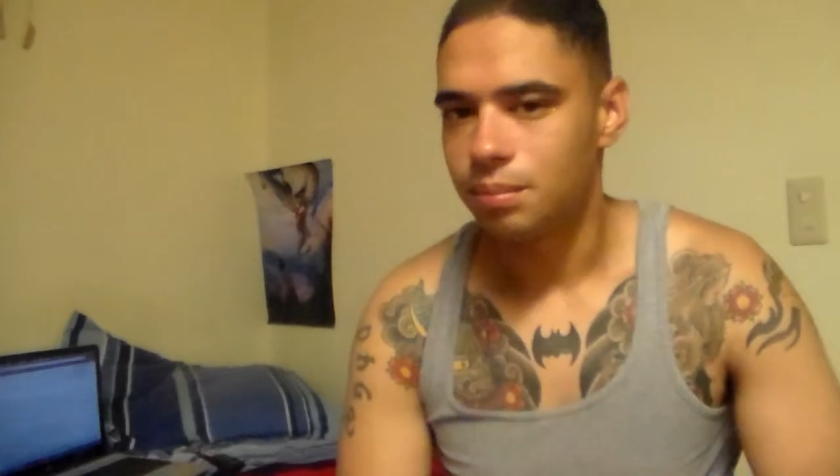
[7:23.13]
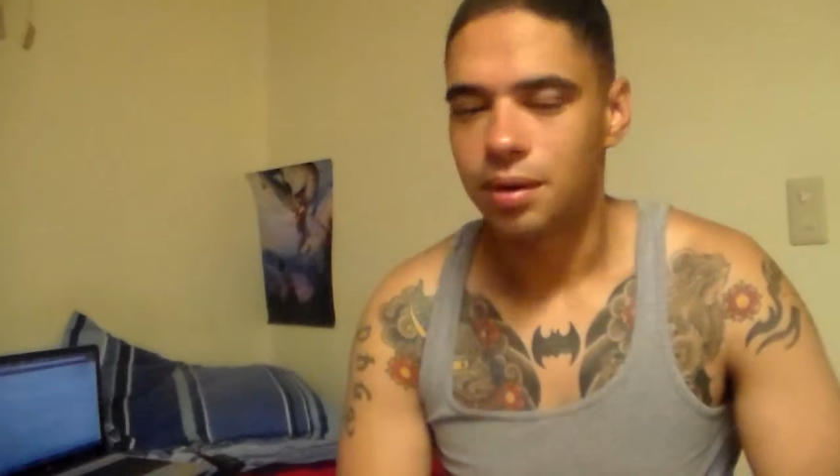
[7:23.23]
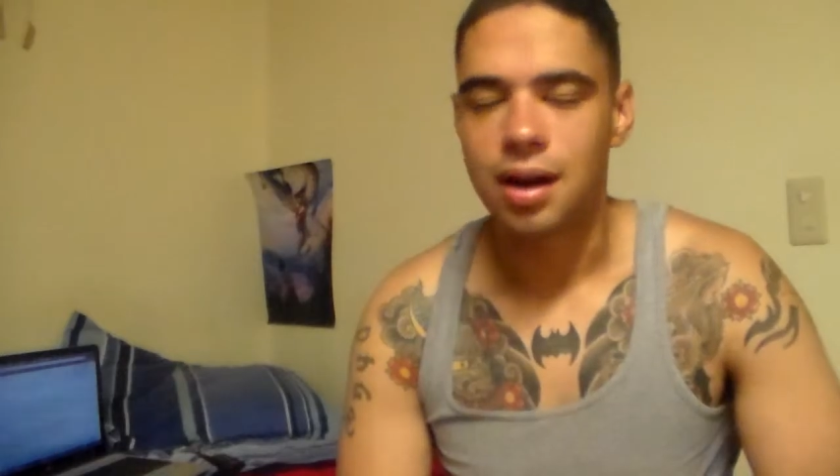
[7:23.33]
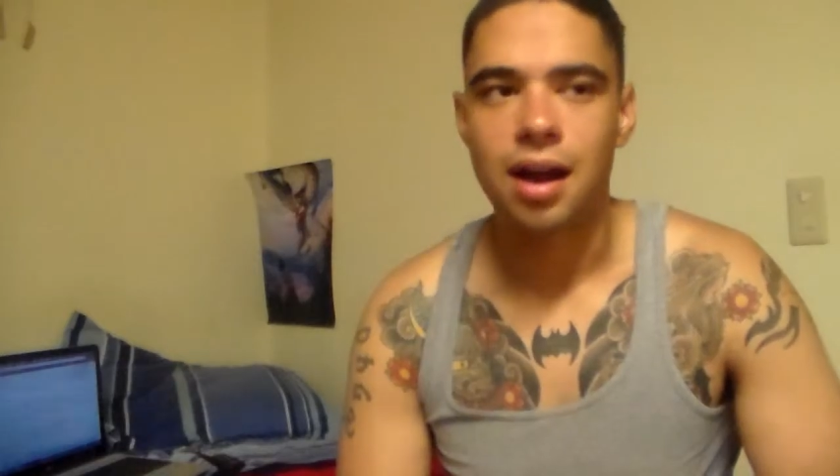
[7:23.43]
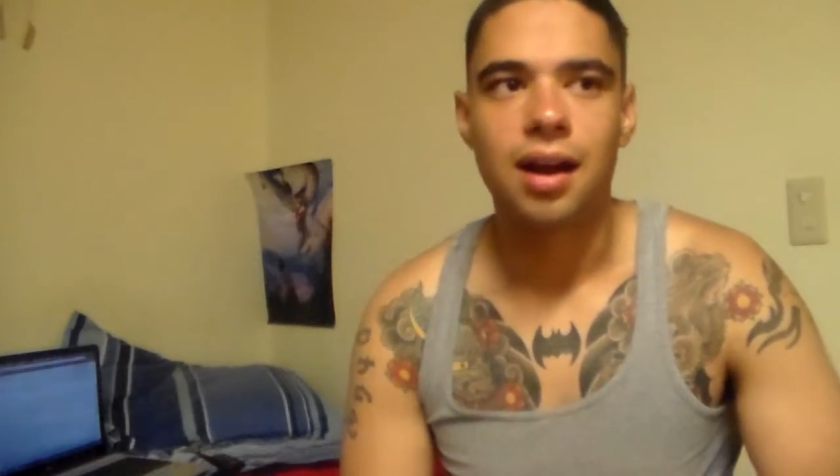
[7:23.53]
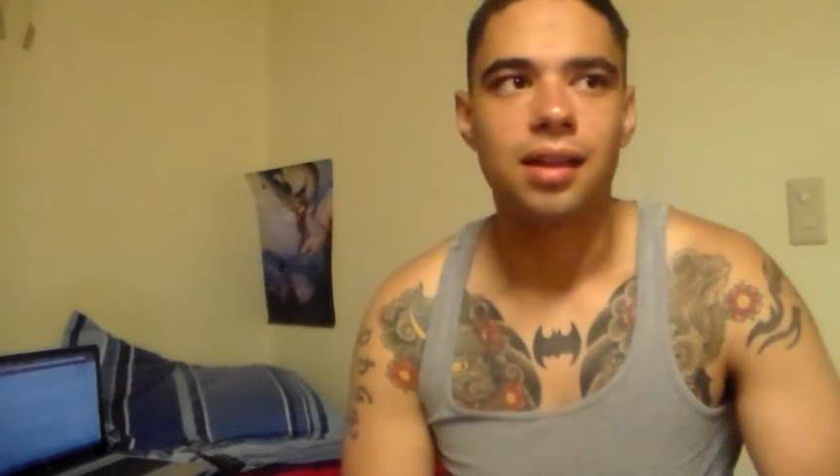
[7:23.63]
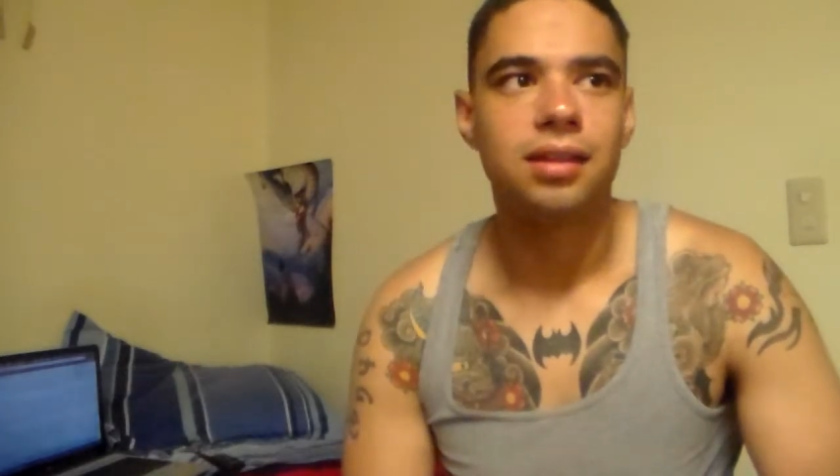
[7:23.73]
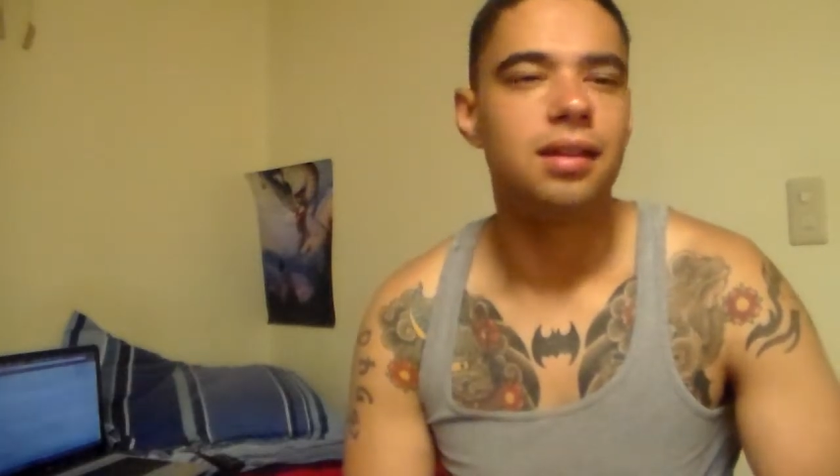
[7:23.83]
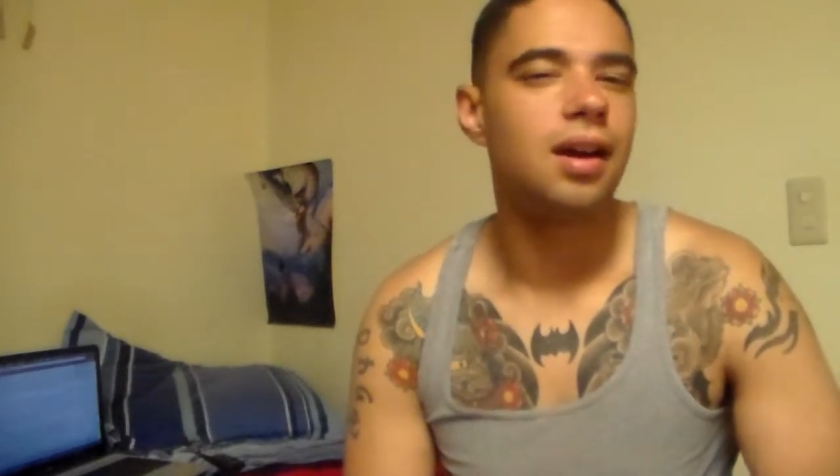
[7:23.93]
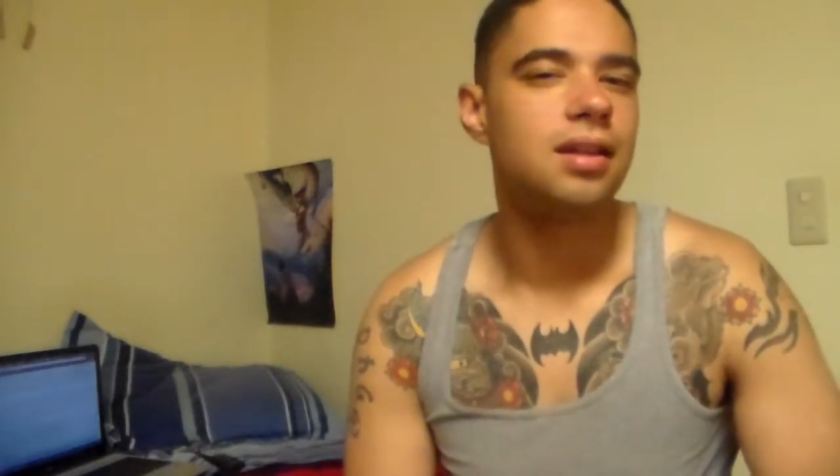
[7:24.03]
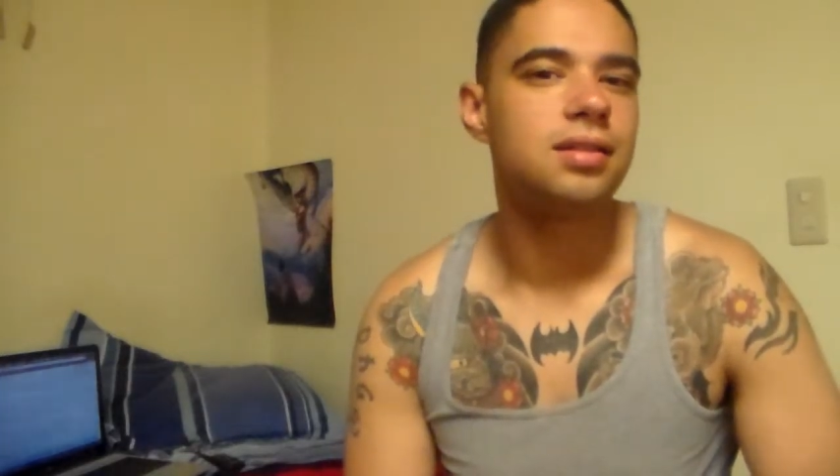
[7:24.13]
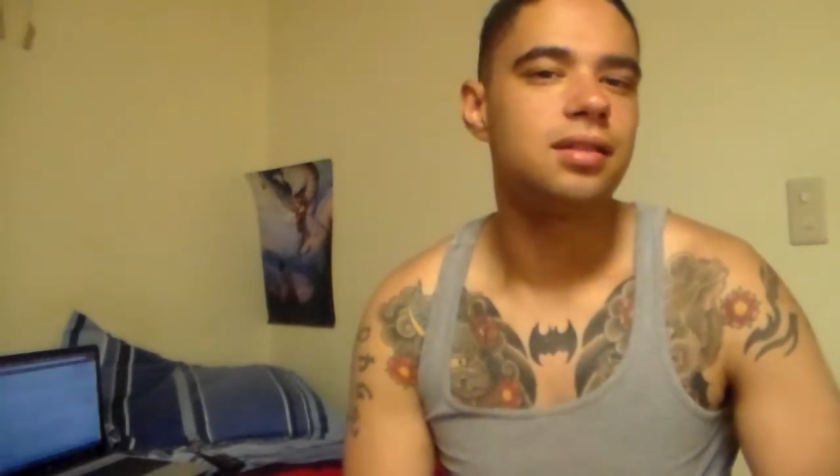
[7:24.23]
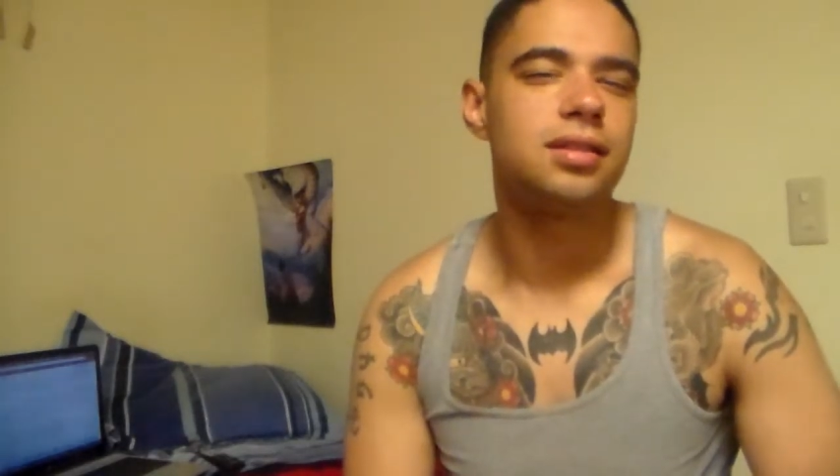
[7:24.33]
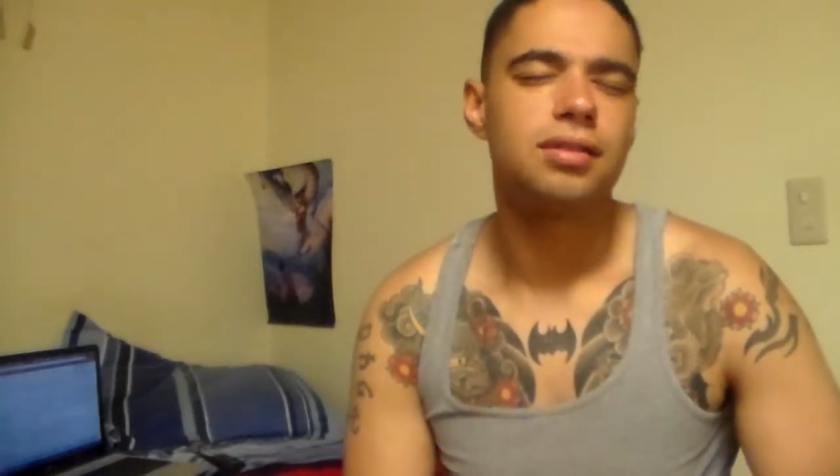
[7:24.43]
But I think, honestly,